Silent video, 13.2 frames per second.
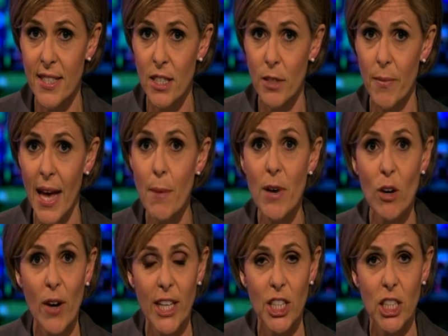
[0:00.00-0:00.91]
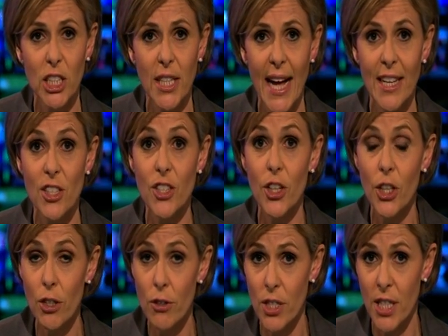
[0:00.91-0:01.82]
system, immigration and
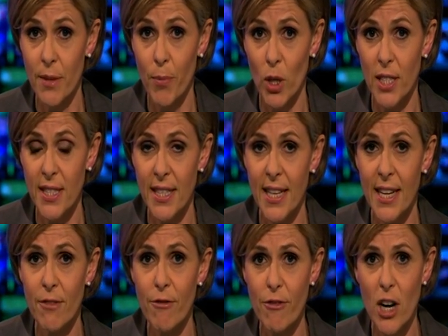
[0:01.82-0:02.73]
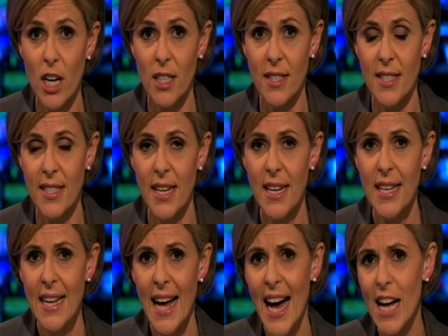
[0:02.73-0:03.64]
security policy in France.
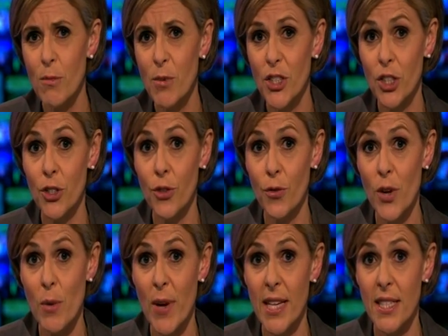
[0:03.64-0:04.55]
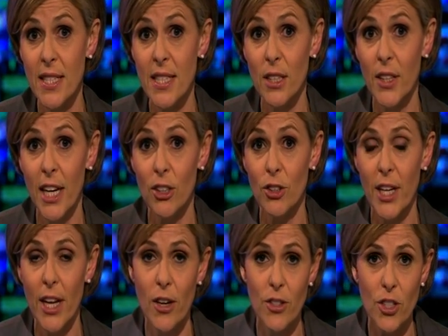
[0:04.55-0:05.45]
And with just 3 weeks until the
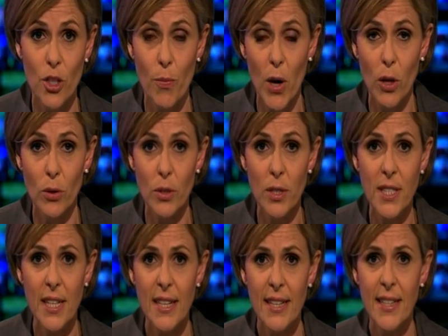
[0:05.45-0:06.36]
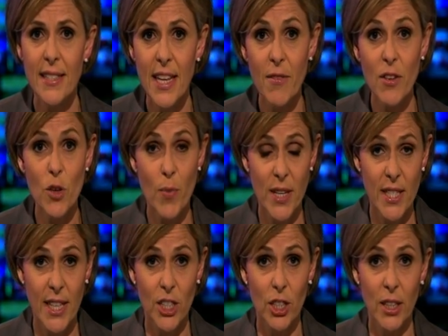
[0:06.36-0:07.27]
country goes to the polls, it's given the
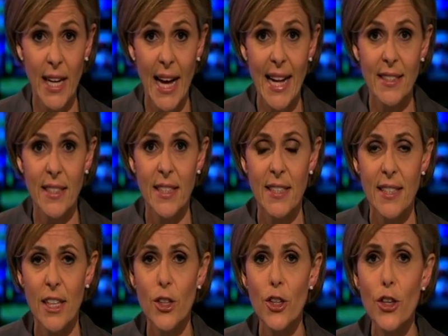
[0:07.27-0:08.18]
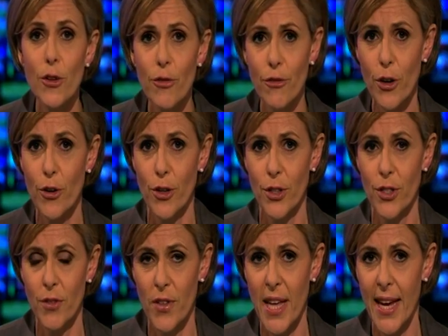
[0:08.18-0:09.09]
presidential candidates a new
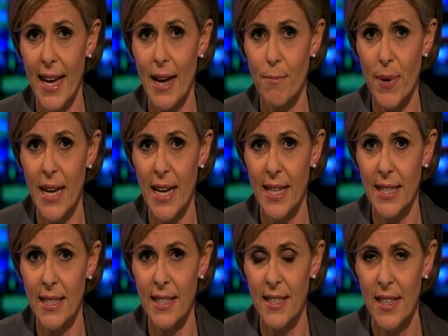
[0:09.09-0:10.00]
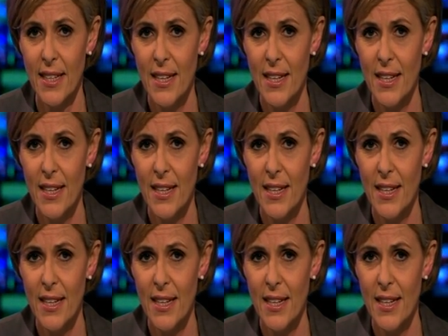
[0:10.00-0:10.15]
focus for their campaigns.